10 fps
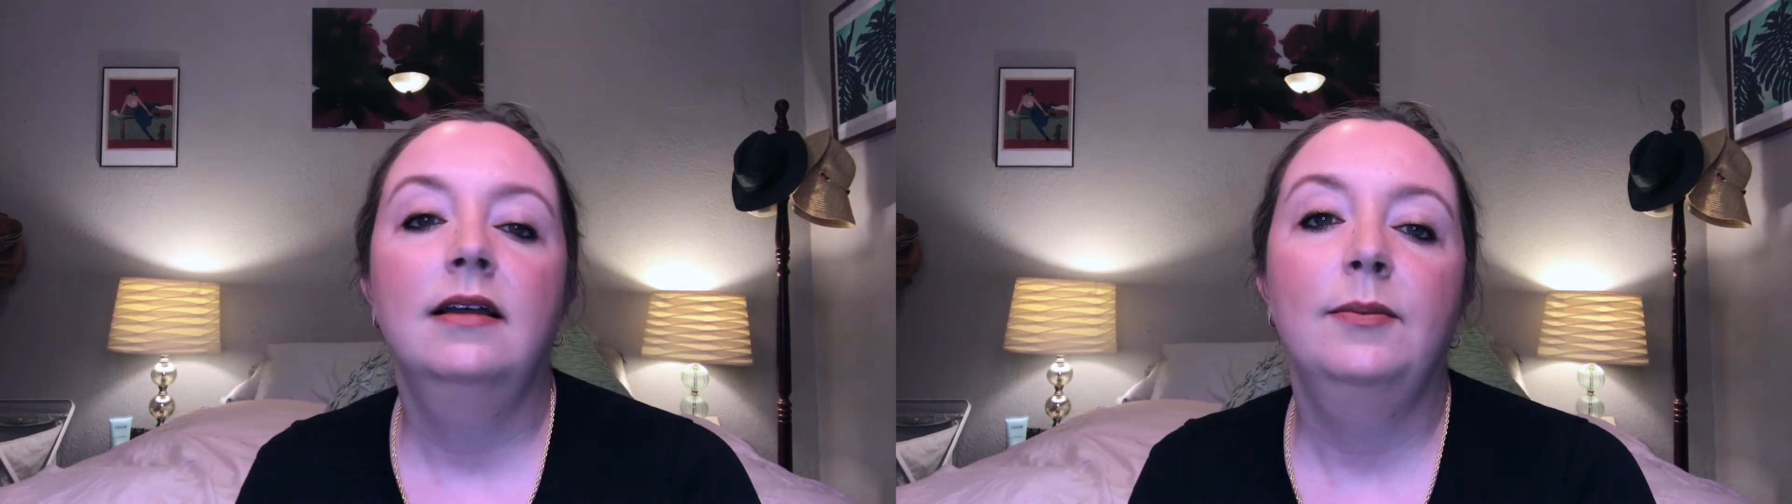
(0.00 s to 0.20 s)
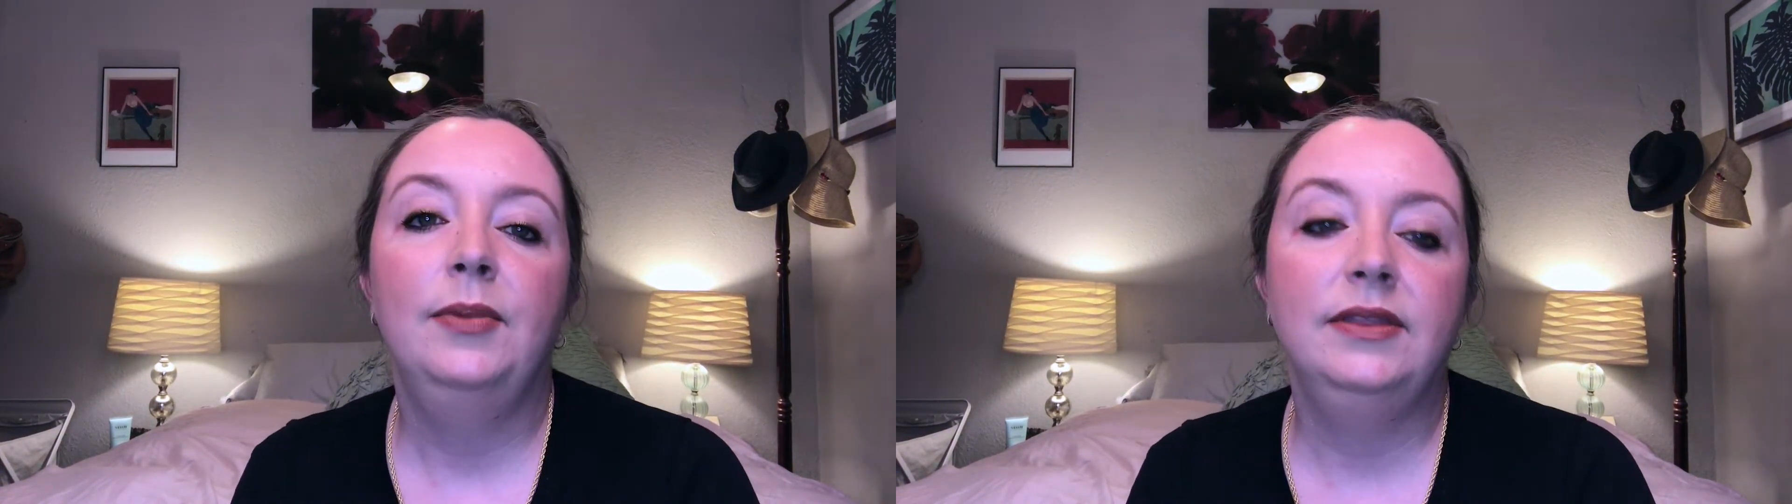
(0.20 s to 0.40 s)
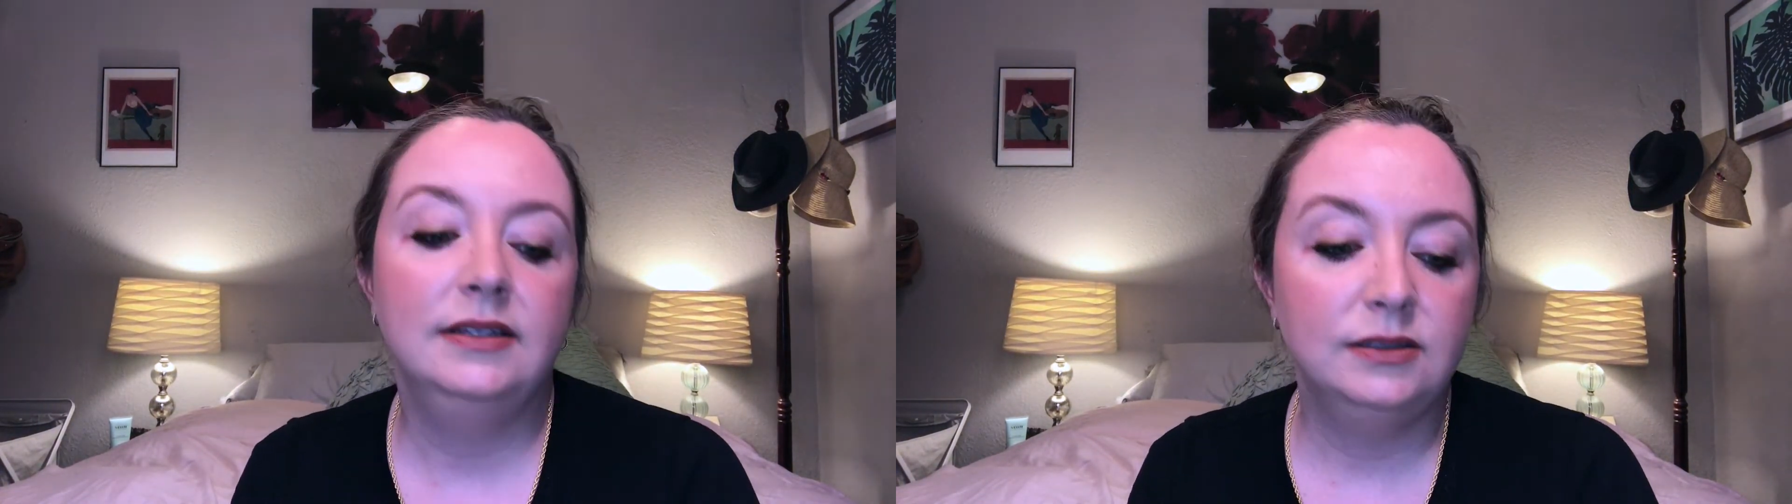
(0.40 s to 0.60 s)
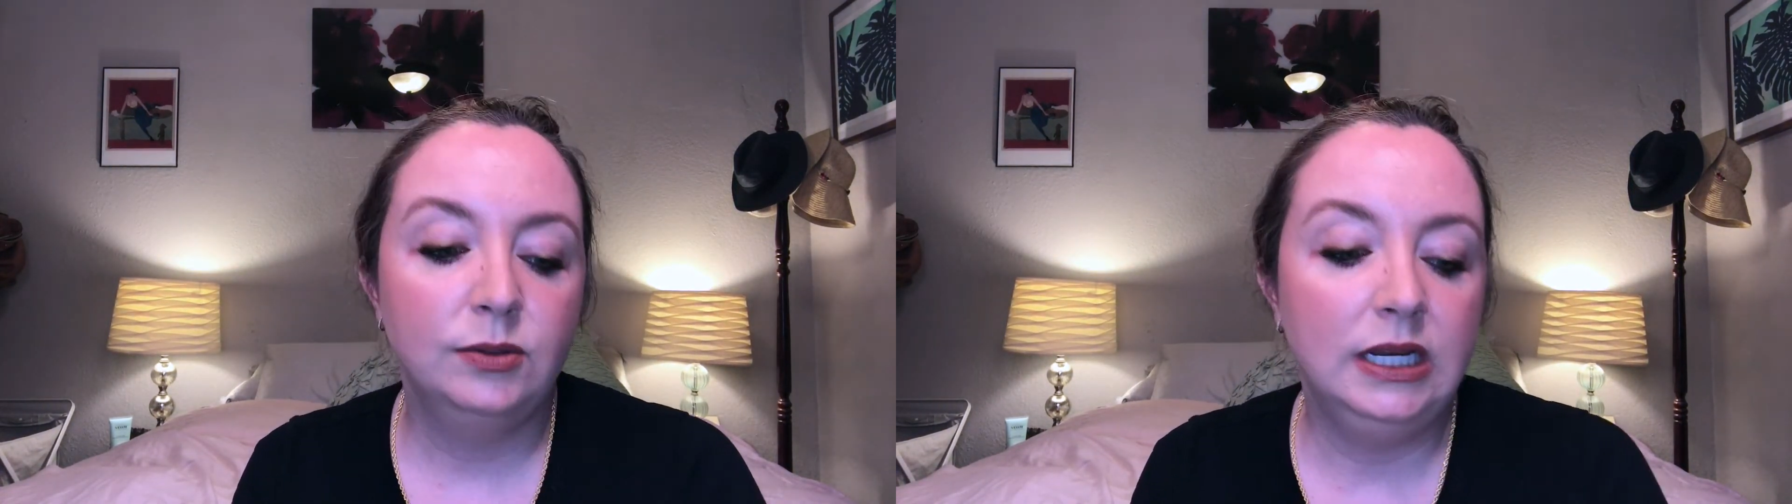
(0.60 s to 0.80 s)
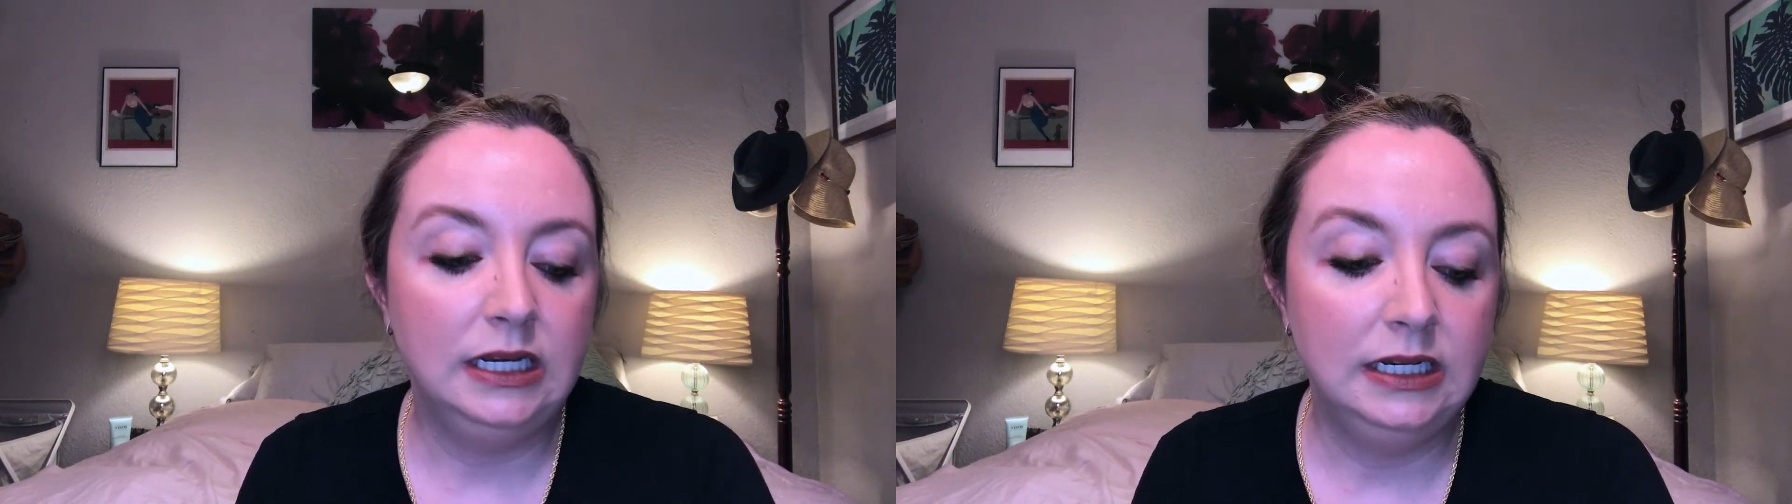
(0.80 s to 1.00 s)
But this
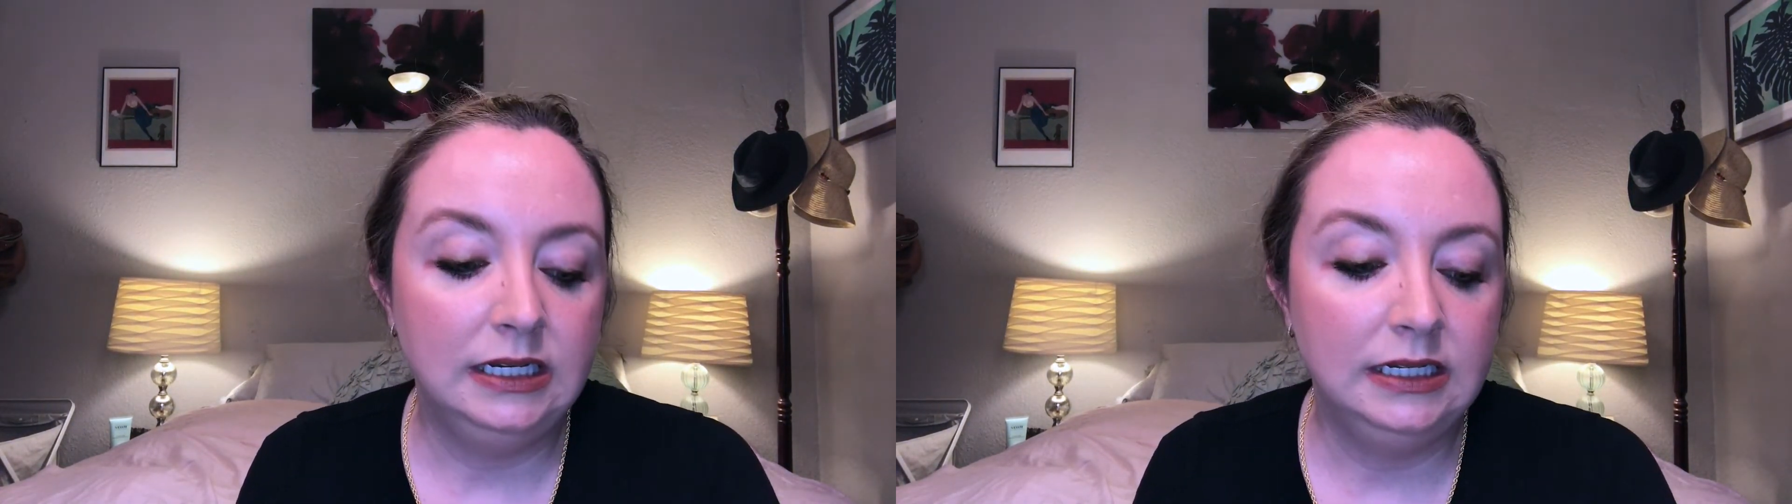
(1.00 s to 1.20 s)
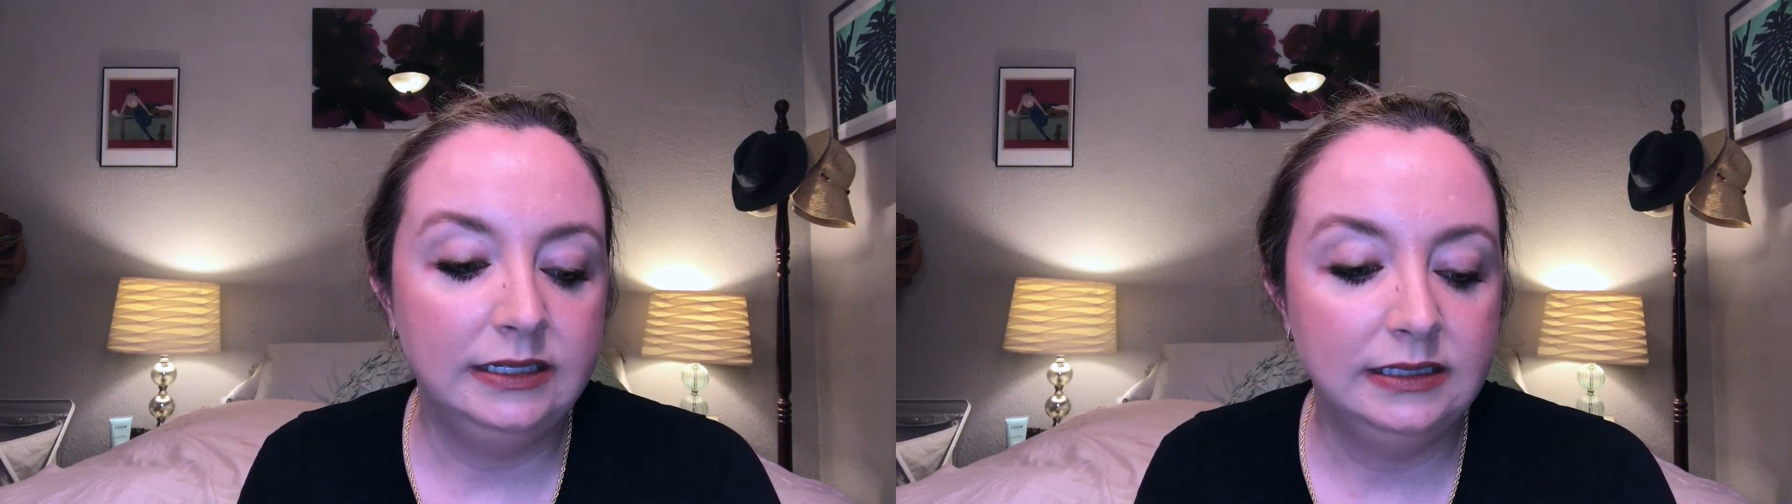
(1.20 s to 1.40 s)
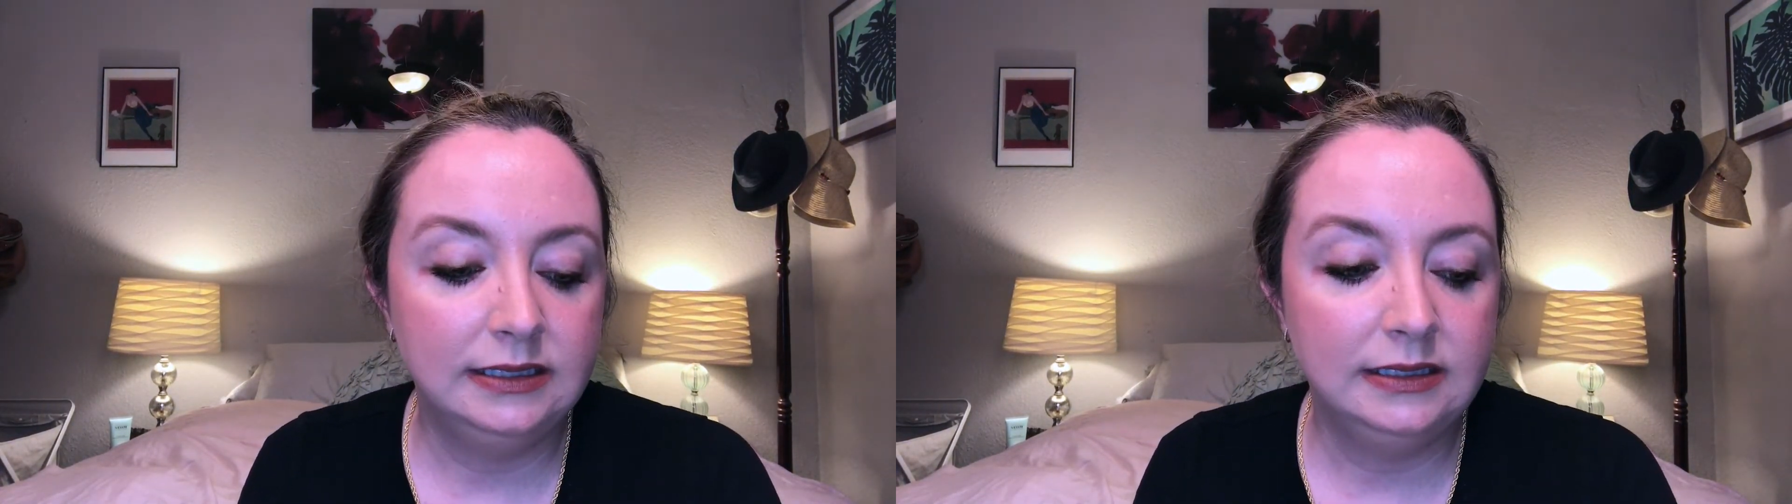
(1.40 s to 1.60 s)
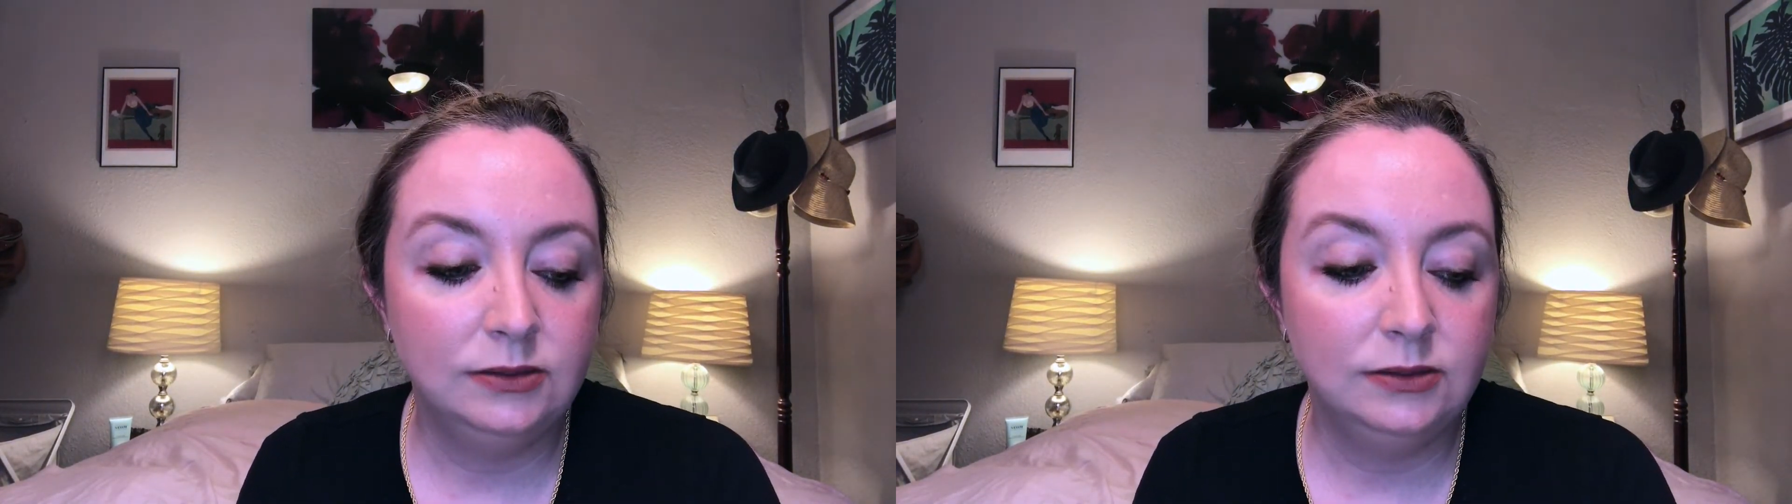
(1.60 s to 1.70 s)
one is